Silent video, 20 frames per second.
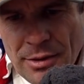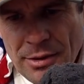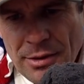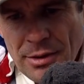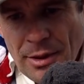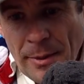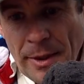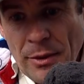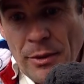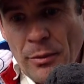
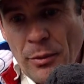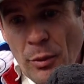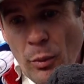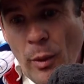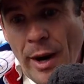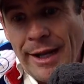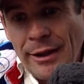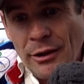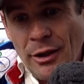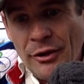I mean, the
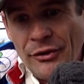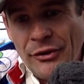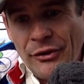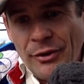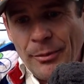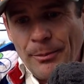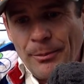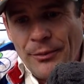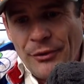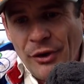weight loss is
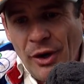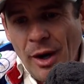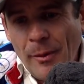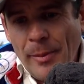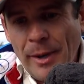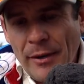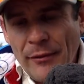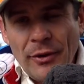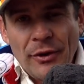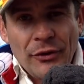a side
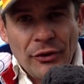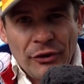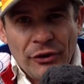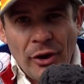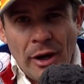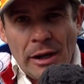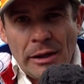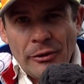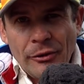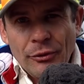benefit as a
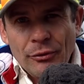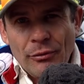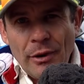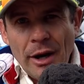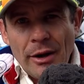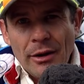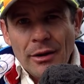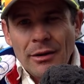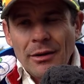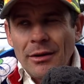cyclist and
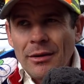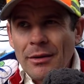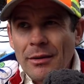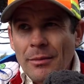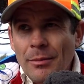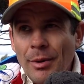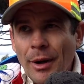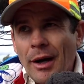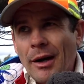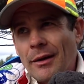runner,
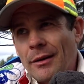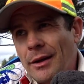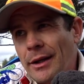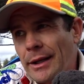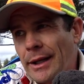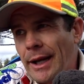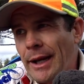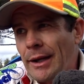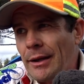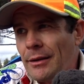but
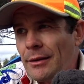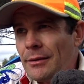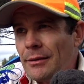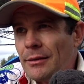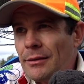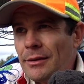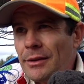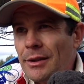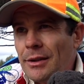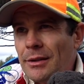again,
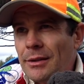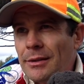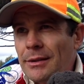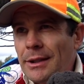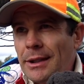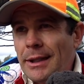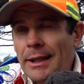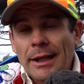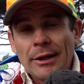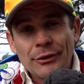you know,
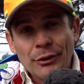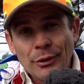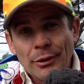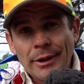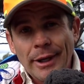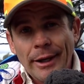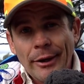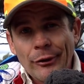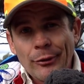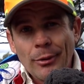you can get too
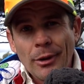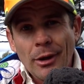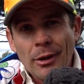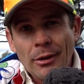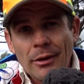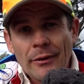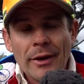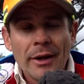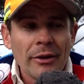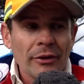lean as well,
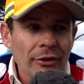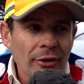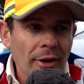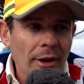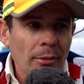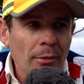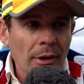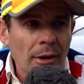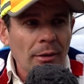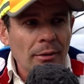and then it's
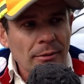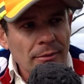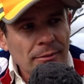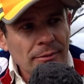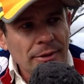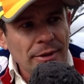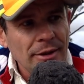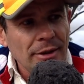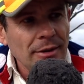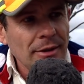like, well,
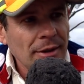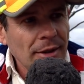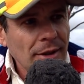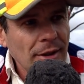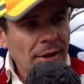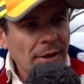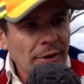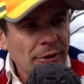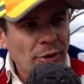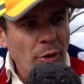you know,
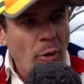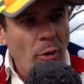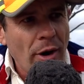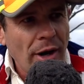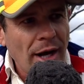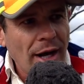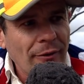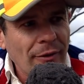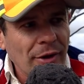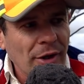do I
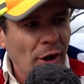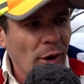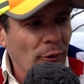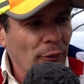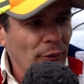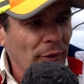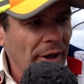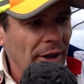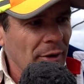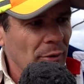want to have a
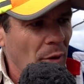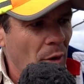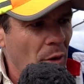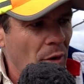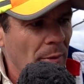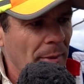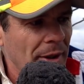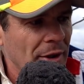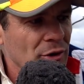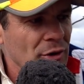girlfriend, do I
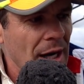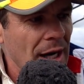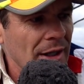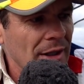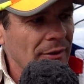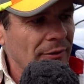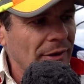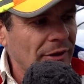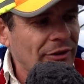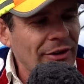want to be
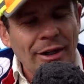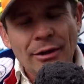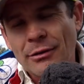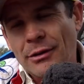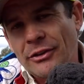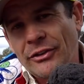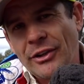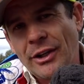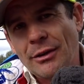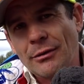attractive, etc.,
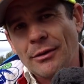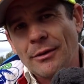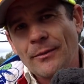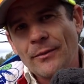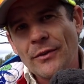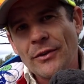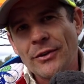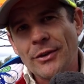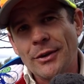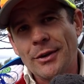etc.
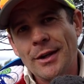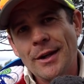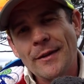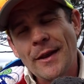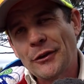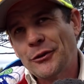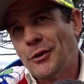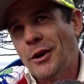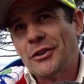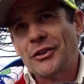So
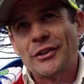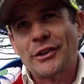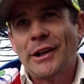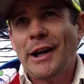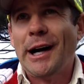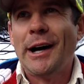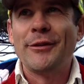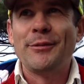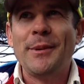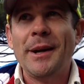that's why I just
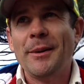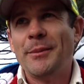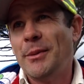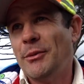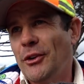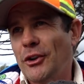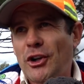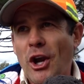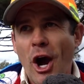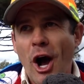laugh, man.
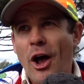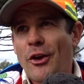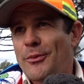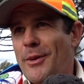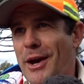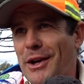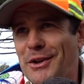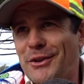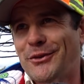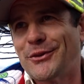People say, cars
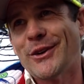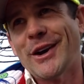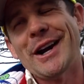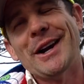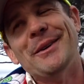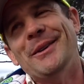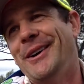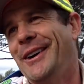make you fat. I'm